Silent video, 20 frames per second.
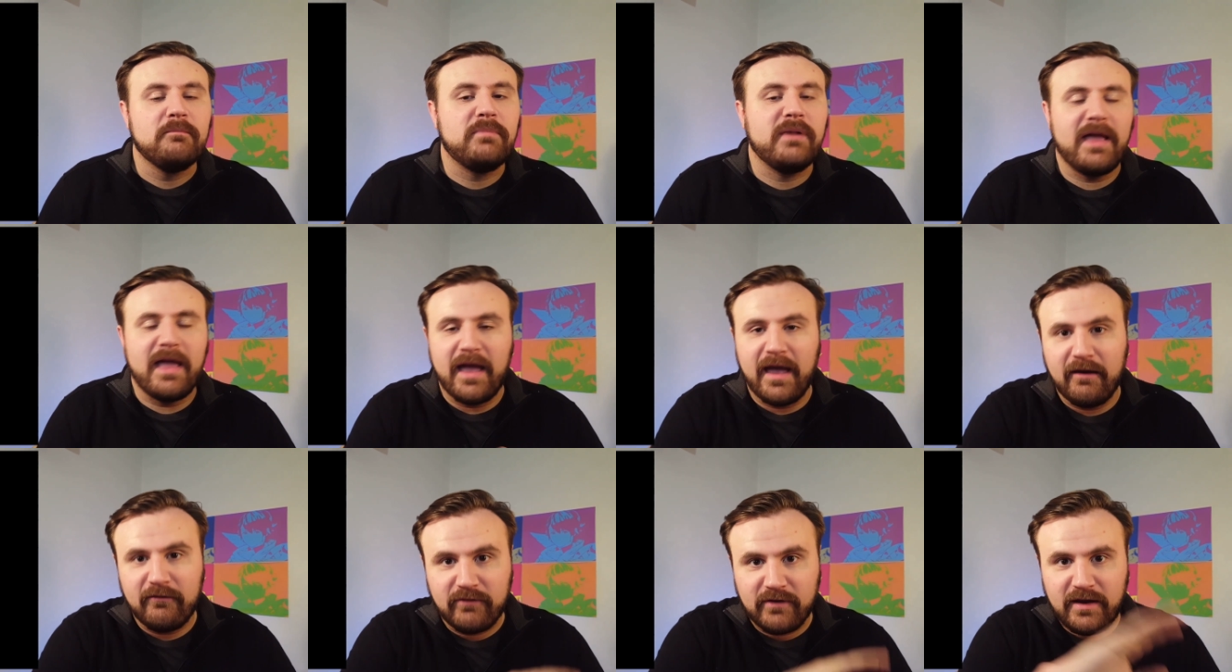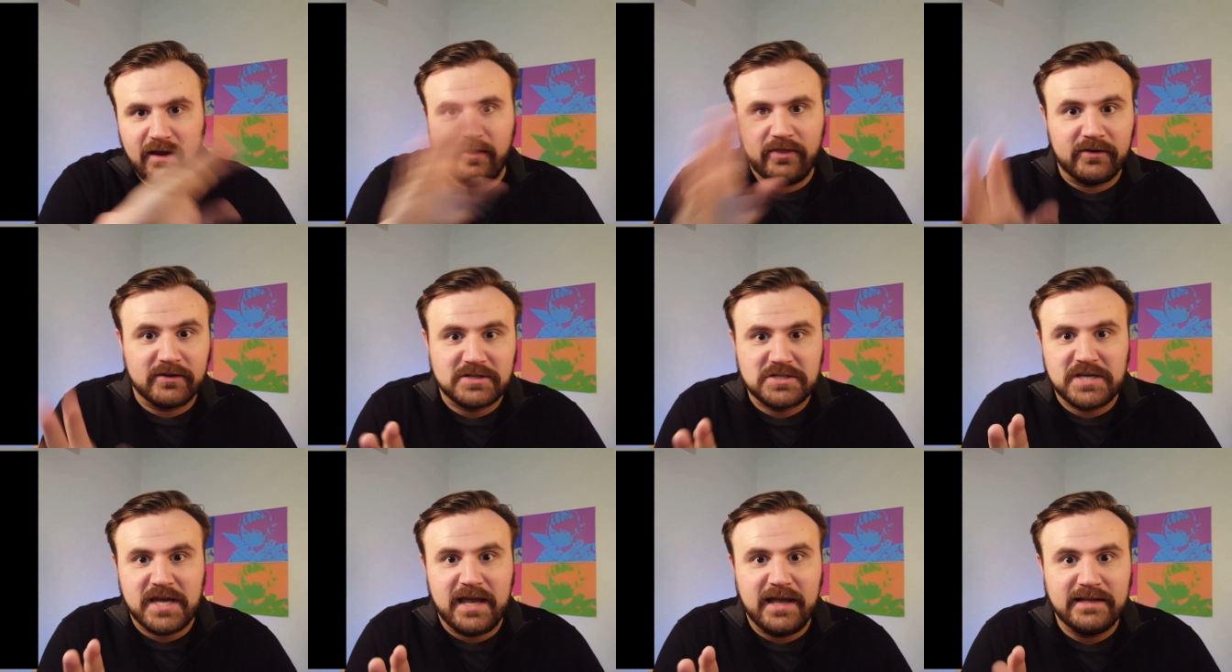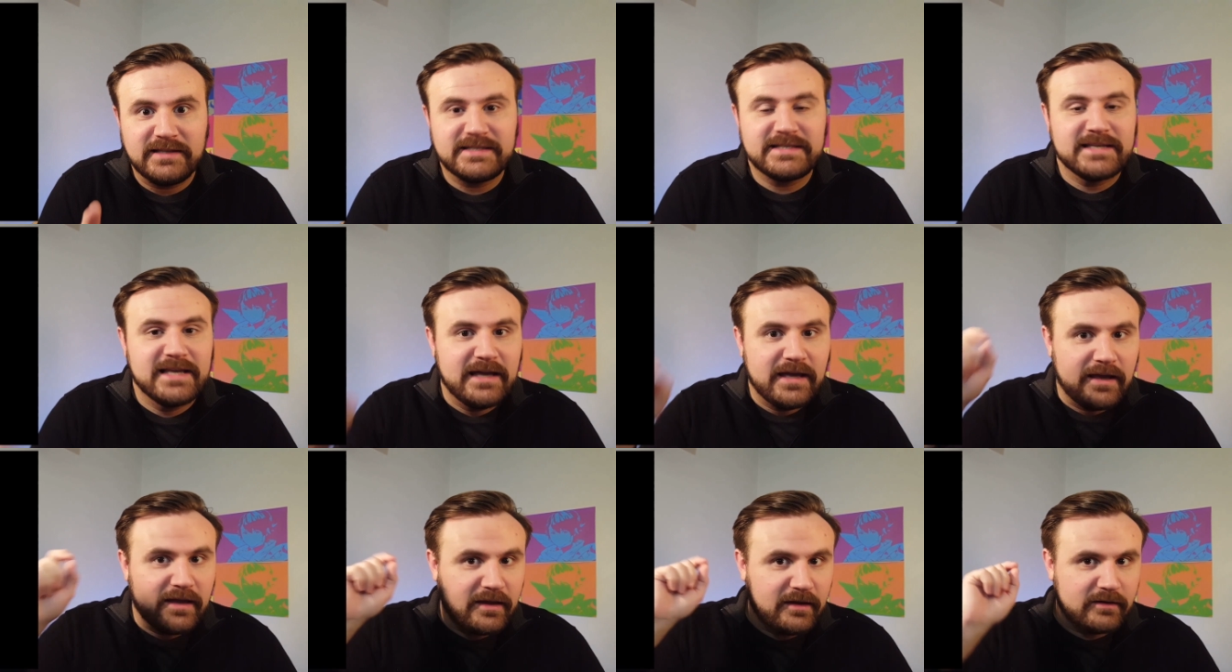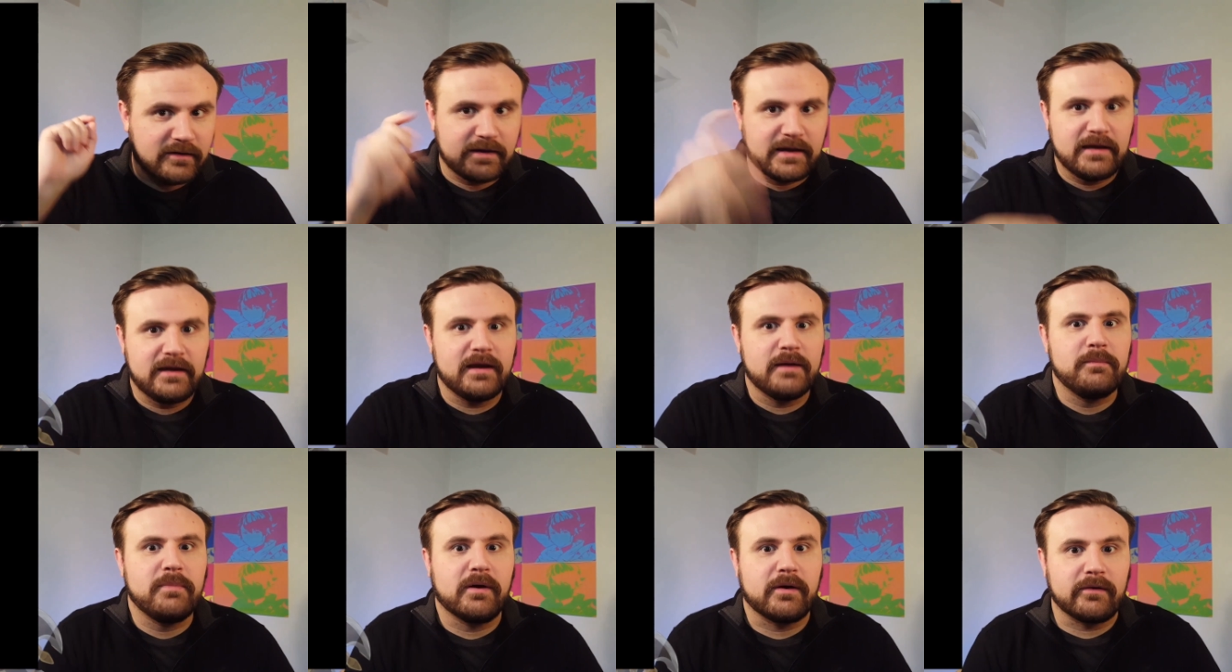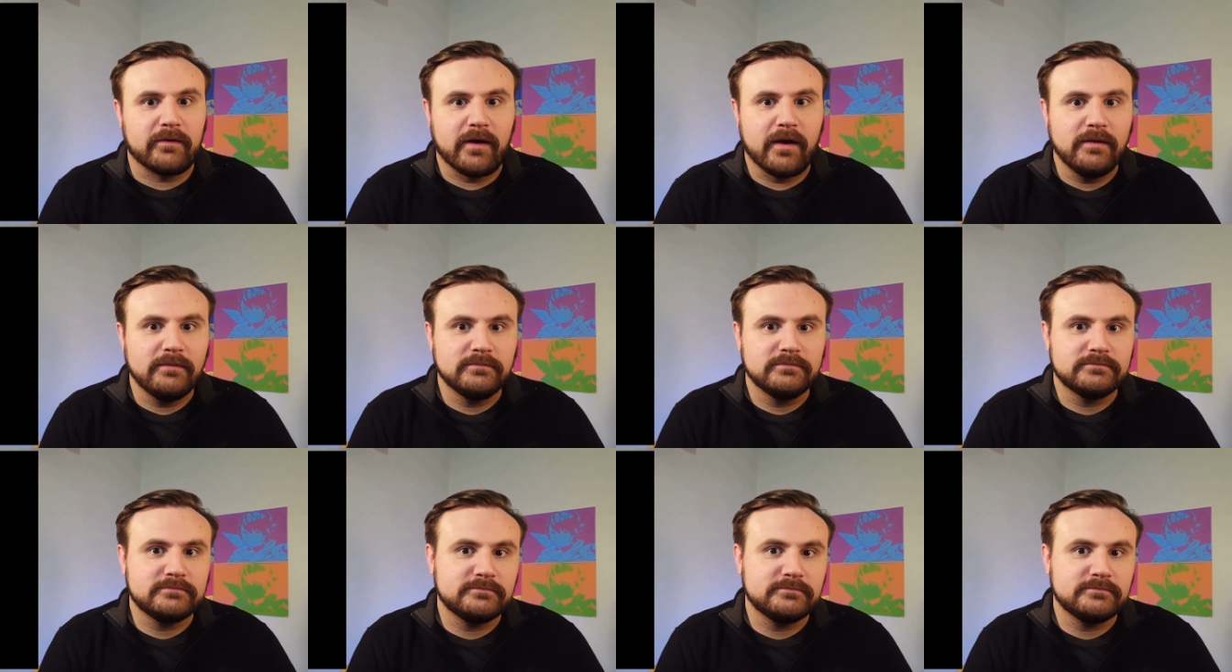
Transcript: but every other chance, you're getting a barter.